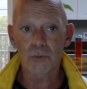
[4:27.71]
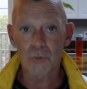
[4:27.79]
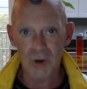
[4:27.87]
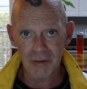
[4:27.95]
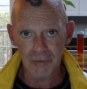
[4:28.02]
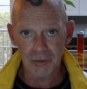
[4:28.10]

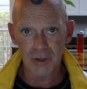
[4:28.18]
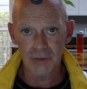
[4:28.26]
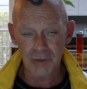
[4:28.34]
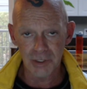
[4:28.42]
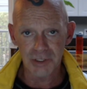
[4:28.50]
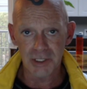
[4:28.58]
roughly
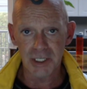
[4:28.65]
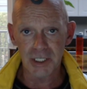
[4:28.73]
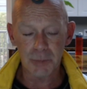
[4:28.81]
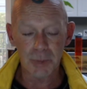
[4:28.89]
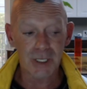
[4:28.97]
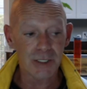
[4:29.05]
these
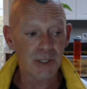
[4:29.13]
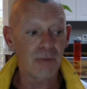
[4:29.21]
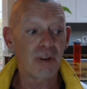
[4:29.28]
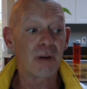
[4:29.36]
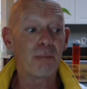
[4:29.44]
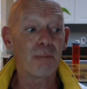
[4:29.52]
days because of
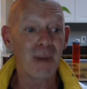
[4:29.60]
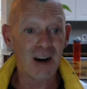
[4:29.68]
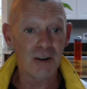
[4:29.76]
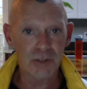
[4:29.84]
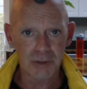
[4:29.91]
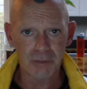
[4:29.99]
the
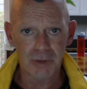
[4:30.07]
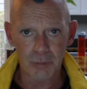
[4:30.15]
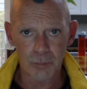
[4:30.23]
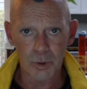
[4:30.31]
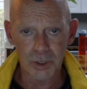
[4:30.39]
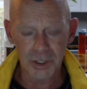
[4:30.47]
amount of input.